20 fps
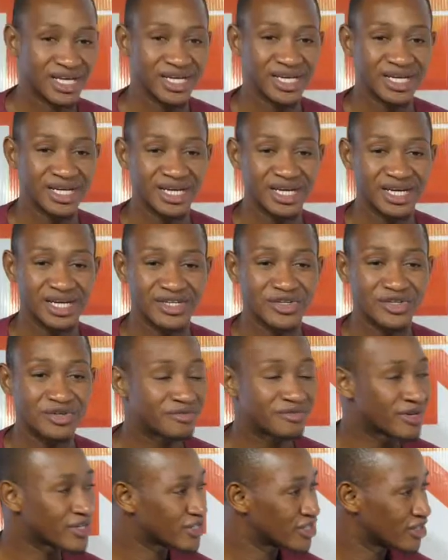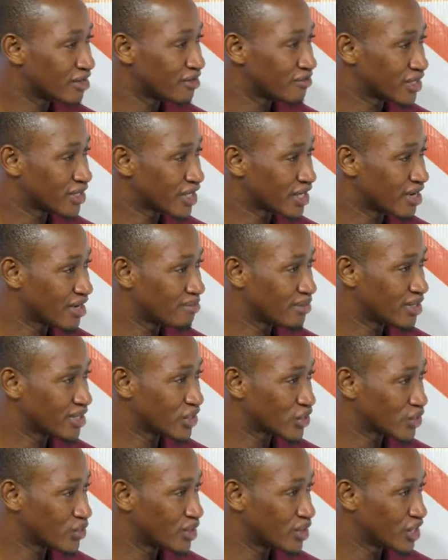The University of the Gambia
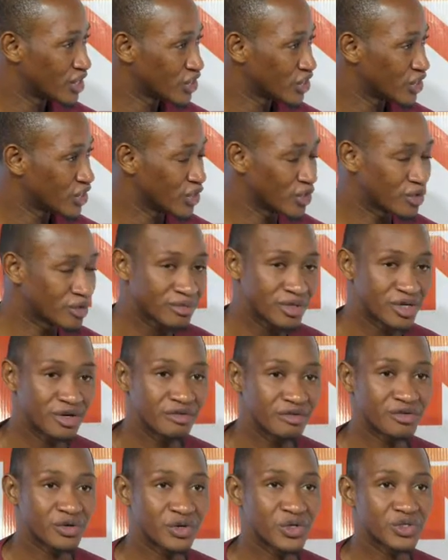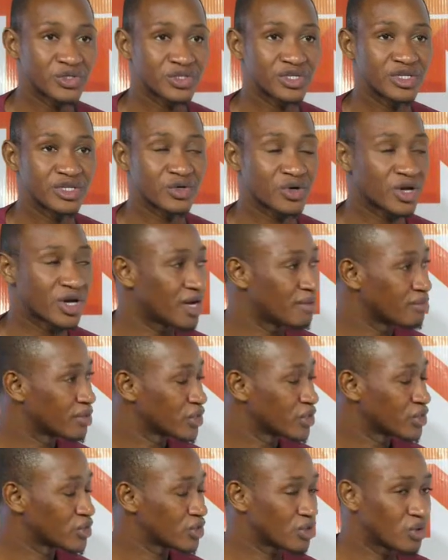Students Union, of course, in
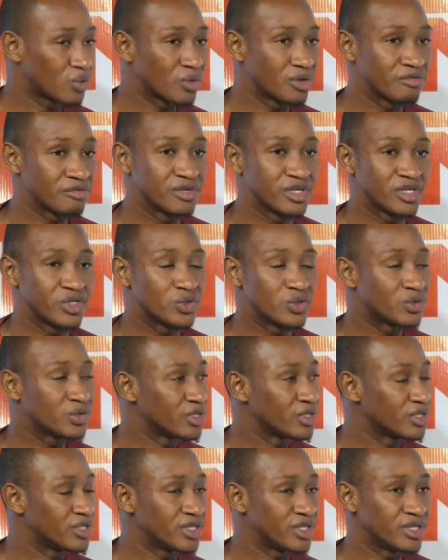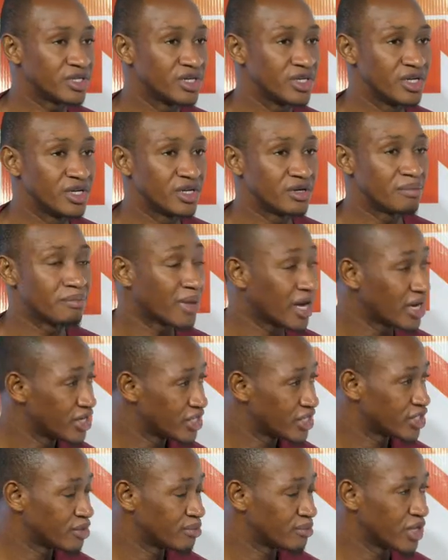collaboration with the UTG
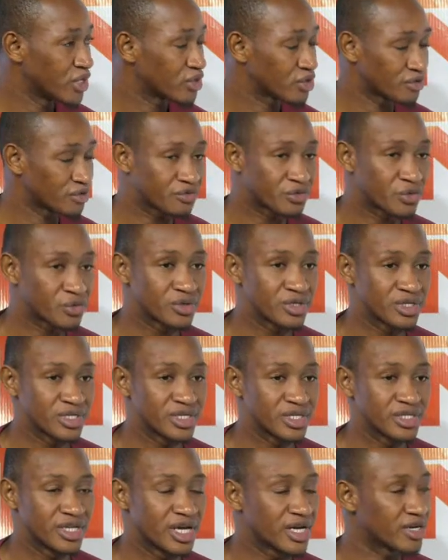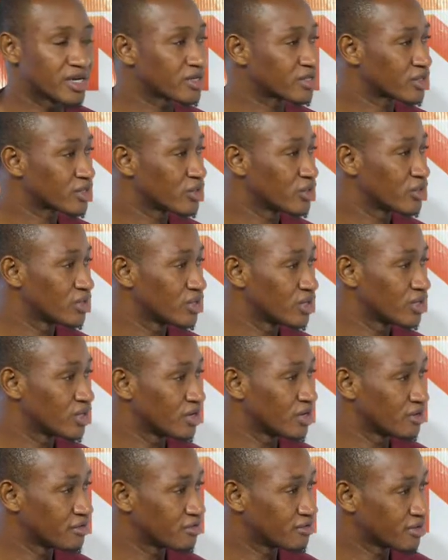management through the Director
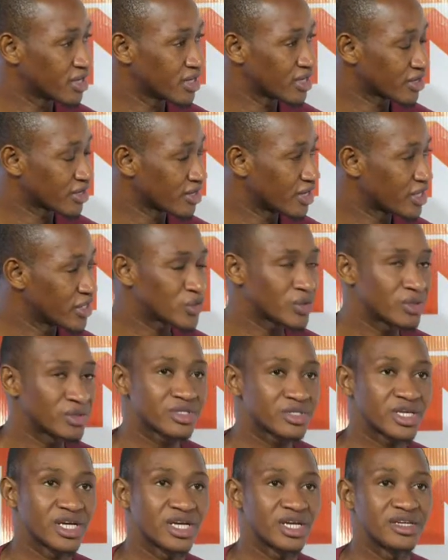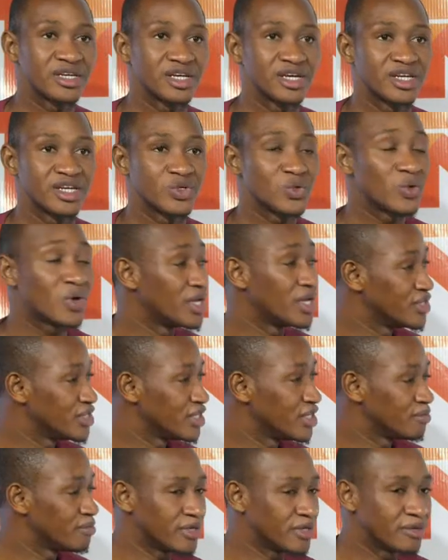of Relations and
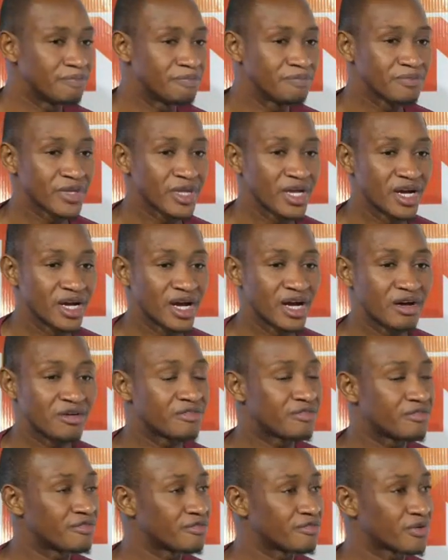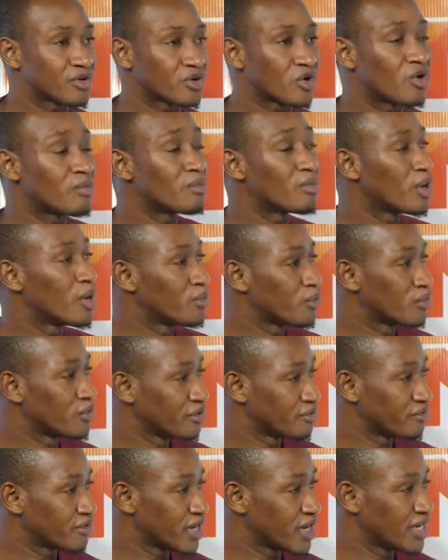UNDP, have come up
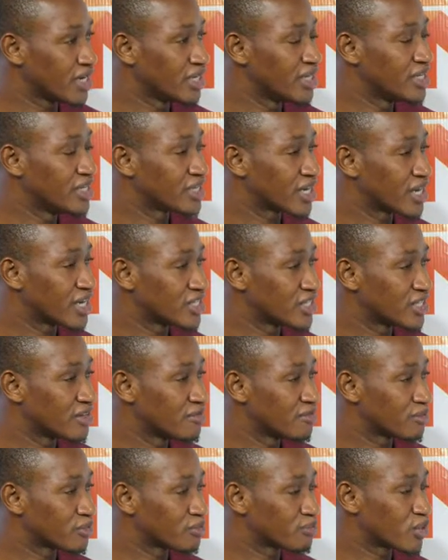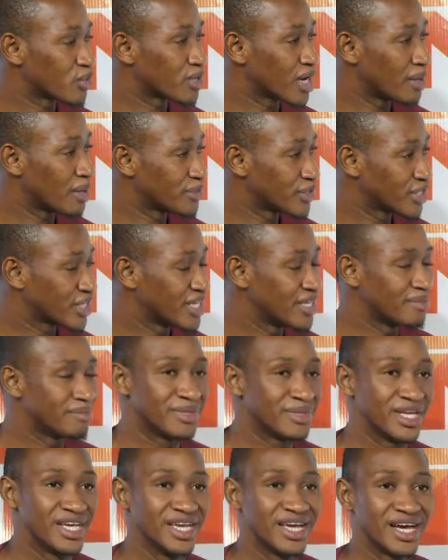with an internship program
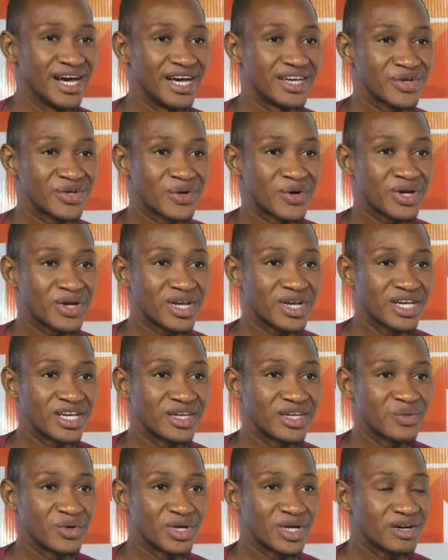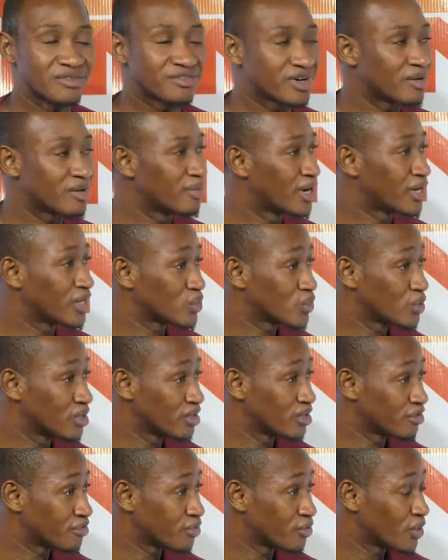scheme. And currently we have about
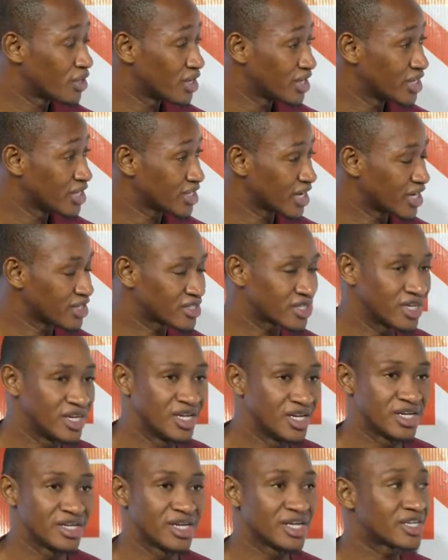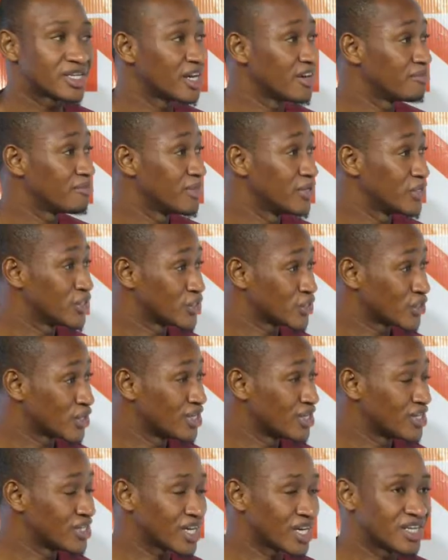24 interns that have been
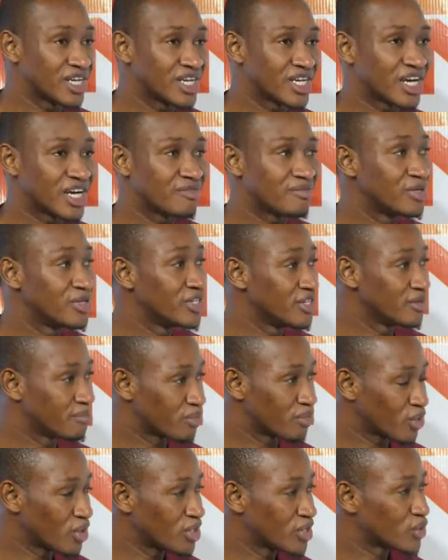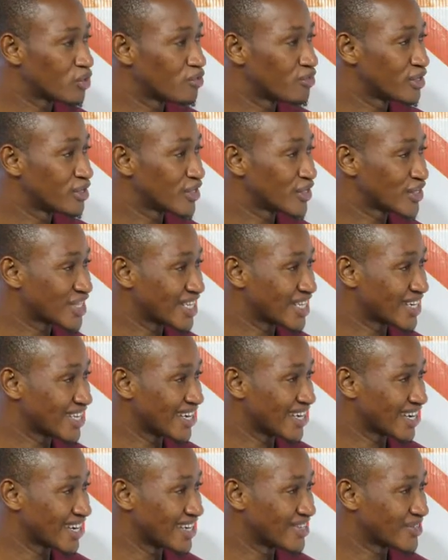trained and that have been deployed to various
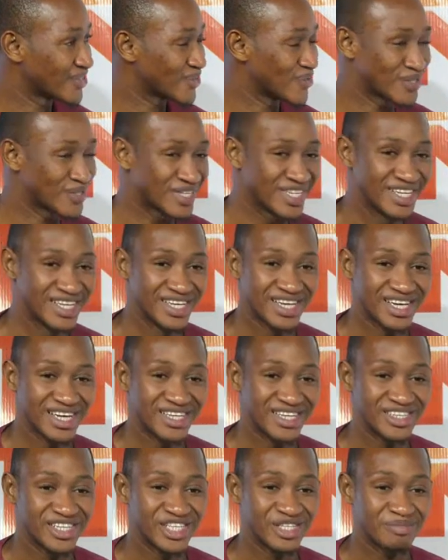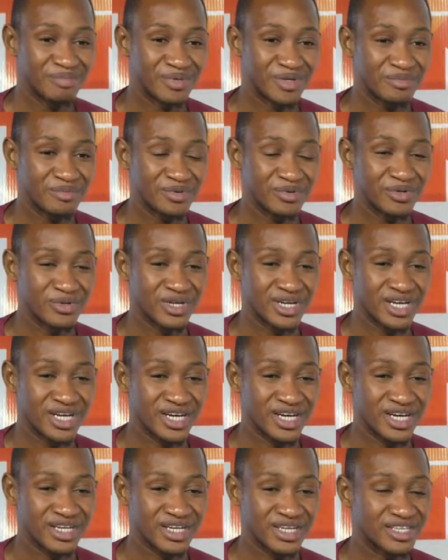area councils. And these people
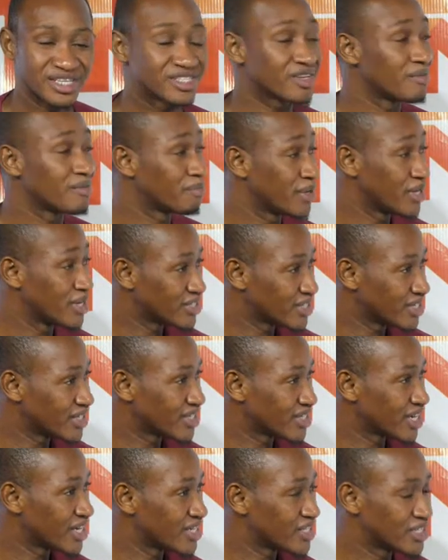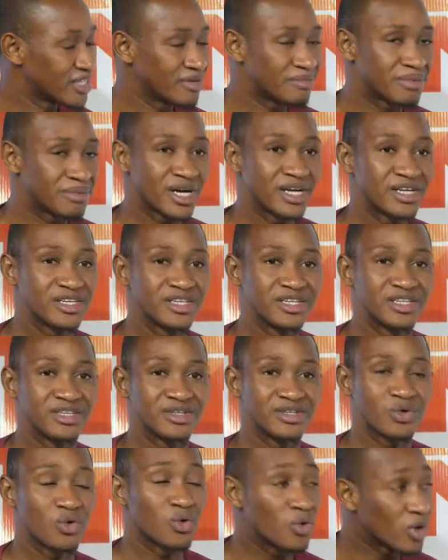is a paid internship, and
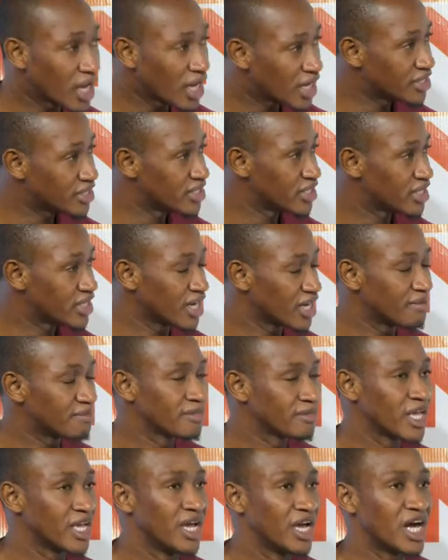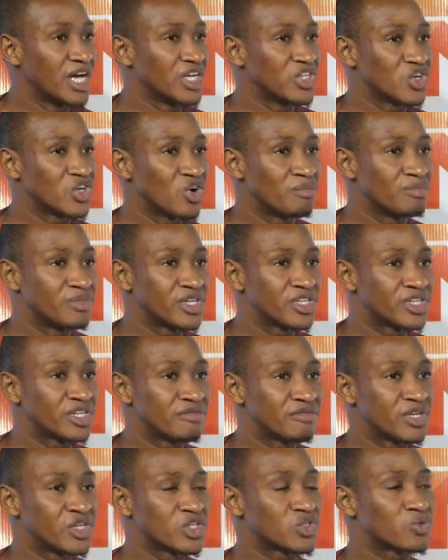the whole idea and the
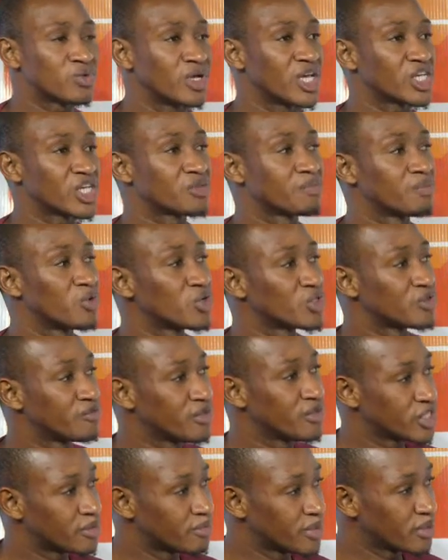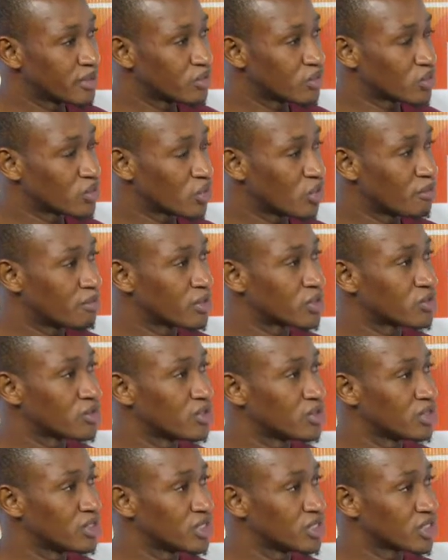objective is to expose these people to
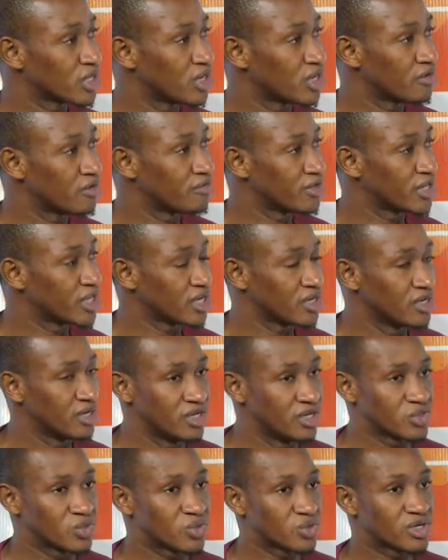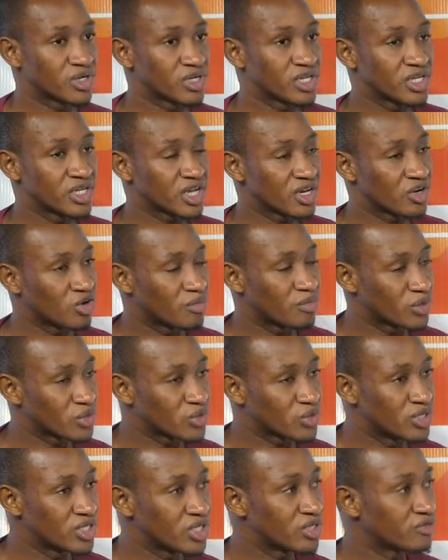opportunities out there, to create an
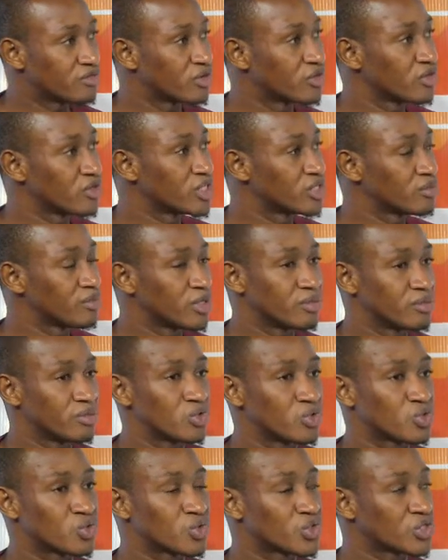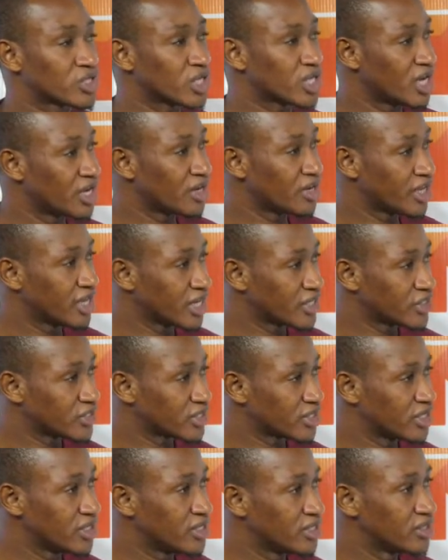opportunity for these people to share their
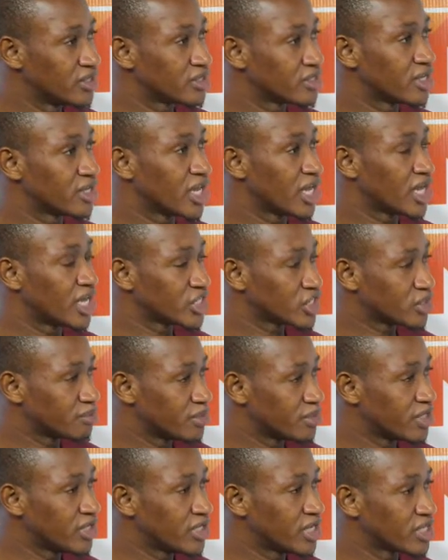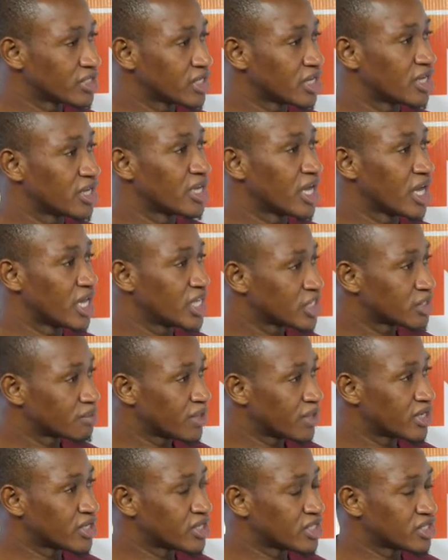skills, their experience and their
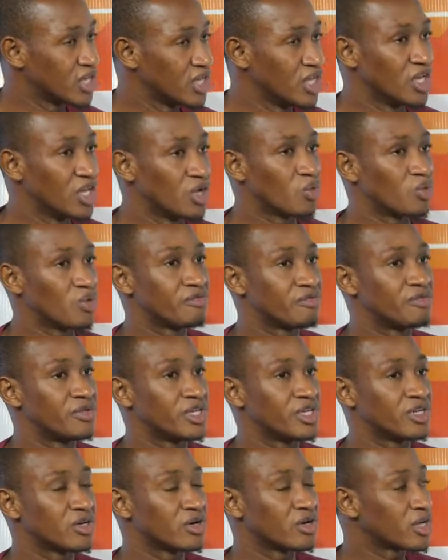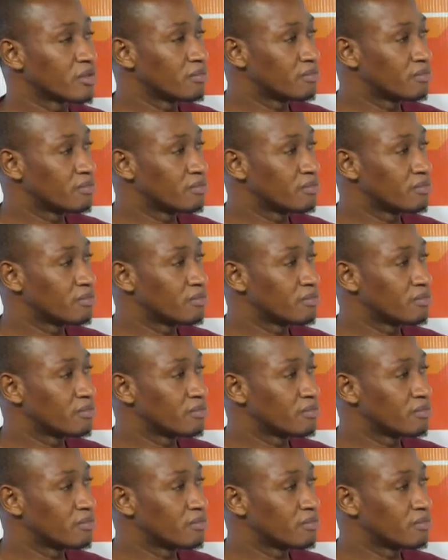expertise with the other